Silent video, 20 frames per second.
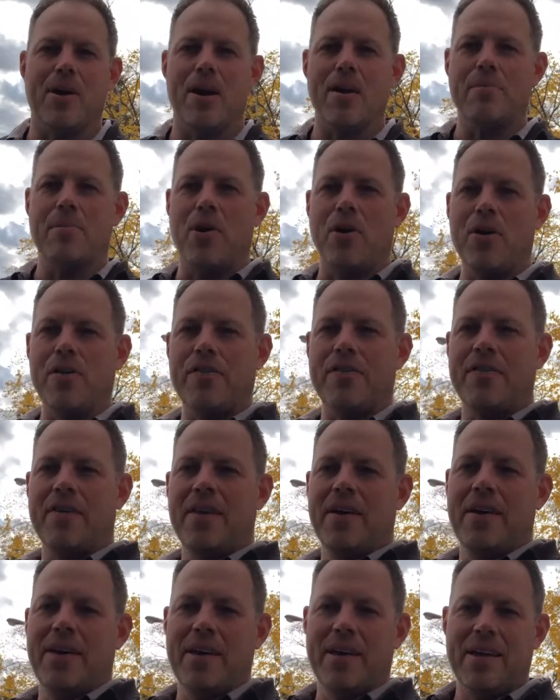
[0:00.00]
Automotive.
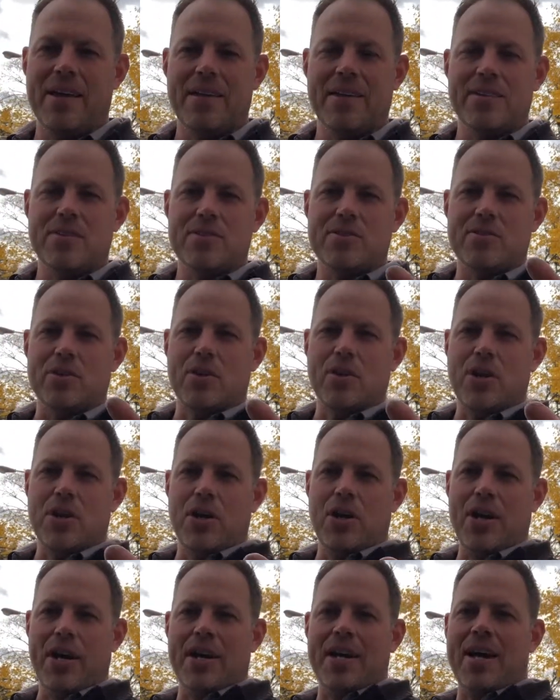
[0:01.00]
So
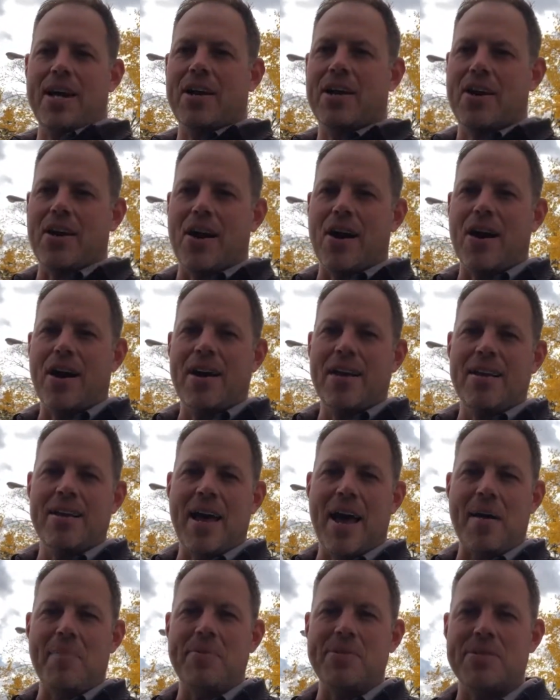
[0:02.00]
you're looking at a car and it
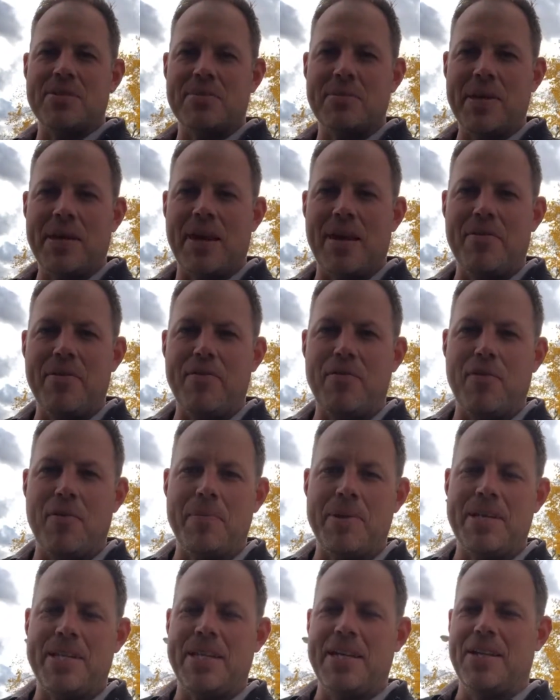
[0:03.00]
happens to be coming
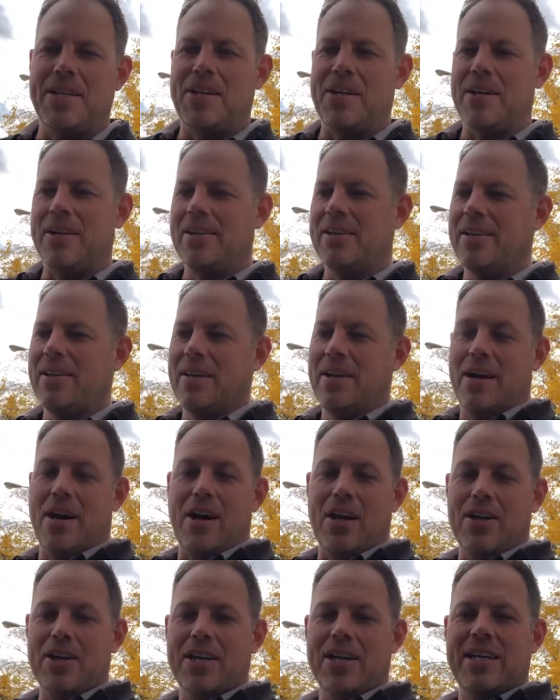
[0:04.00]
from a dealer.
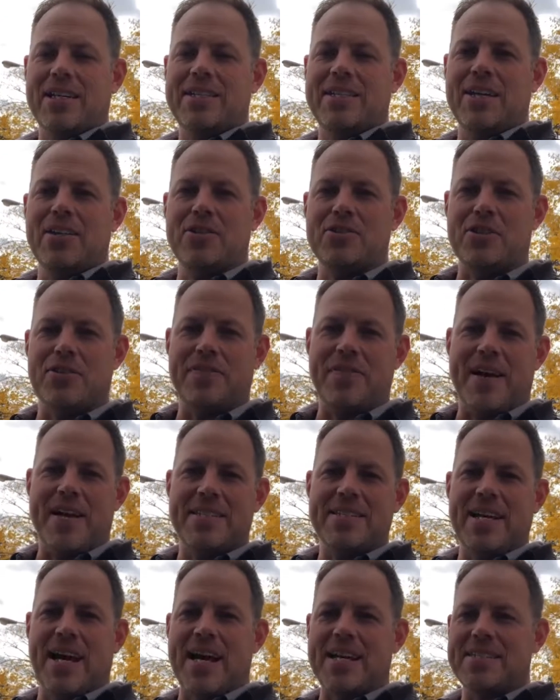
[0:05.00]
All good, dealers are
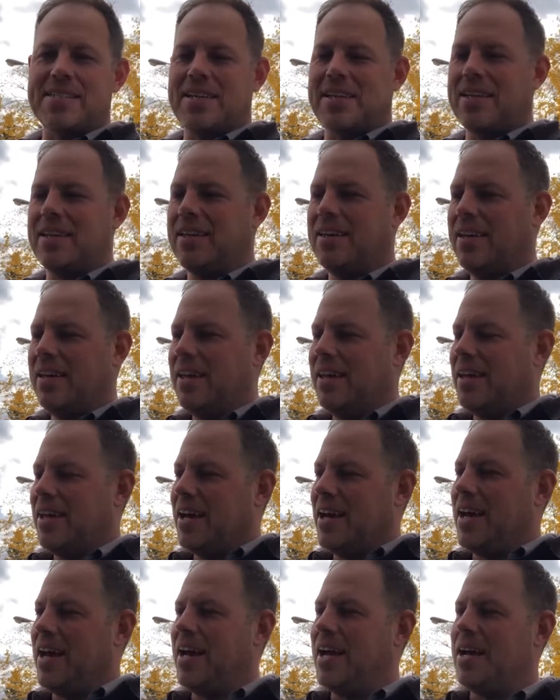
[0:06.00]
fantastic.
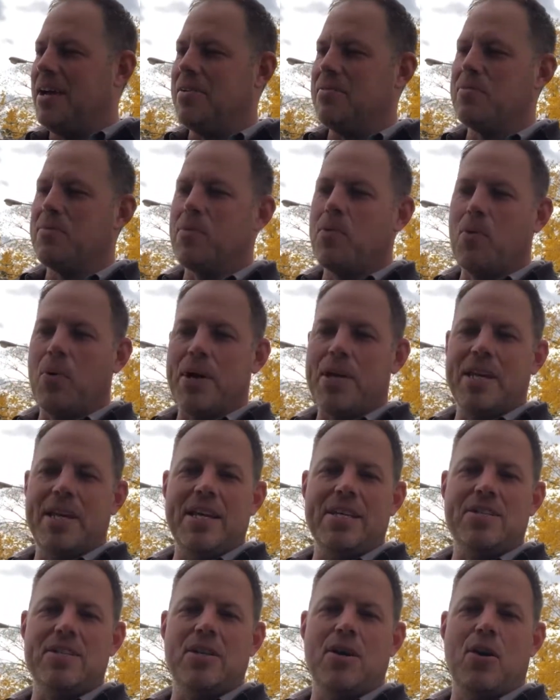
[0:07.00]
What you
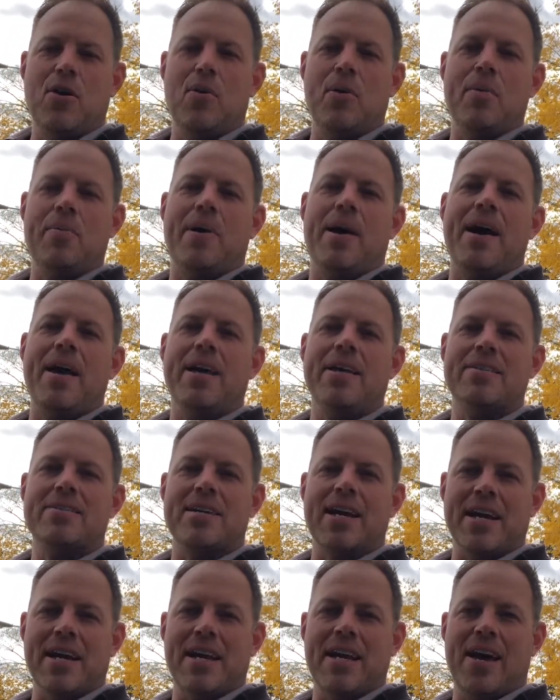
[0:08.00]
need to know when buying a
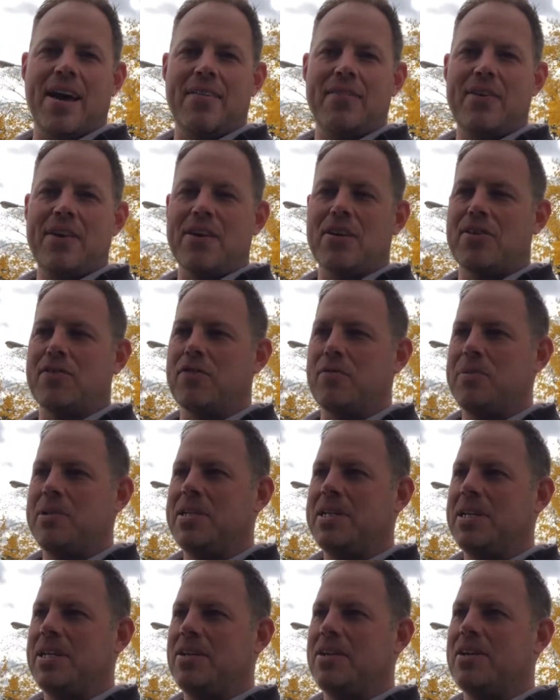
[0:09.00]
second-hand vehicle from a
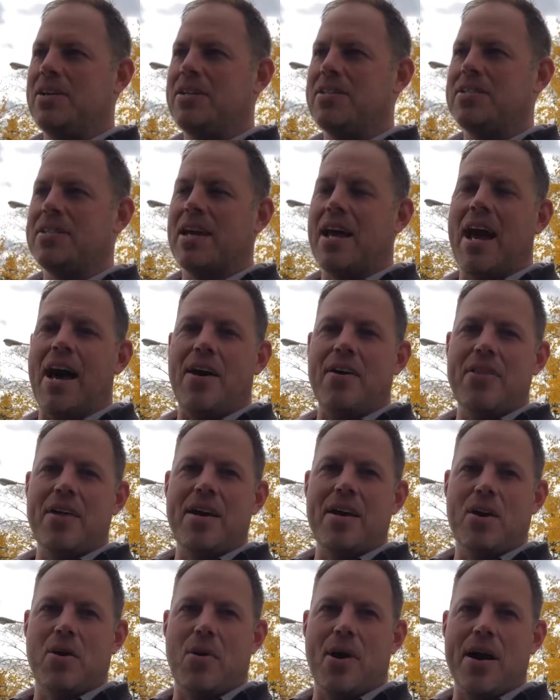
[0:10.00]
dealer is how
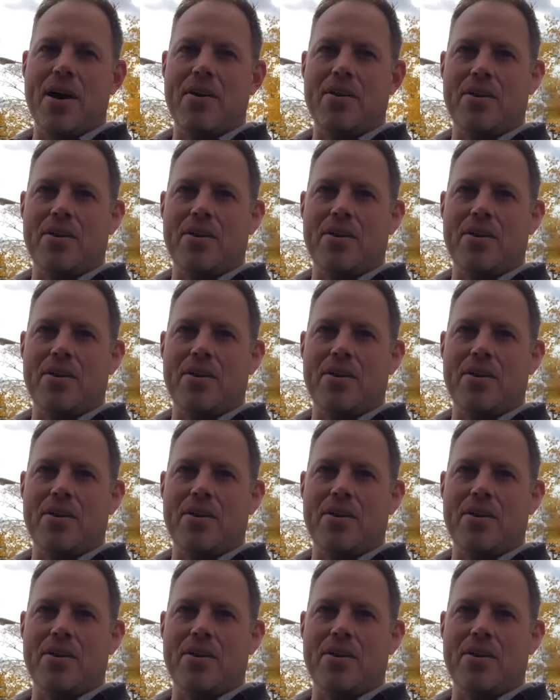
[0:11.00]
they acquire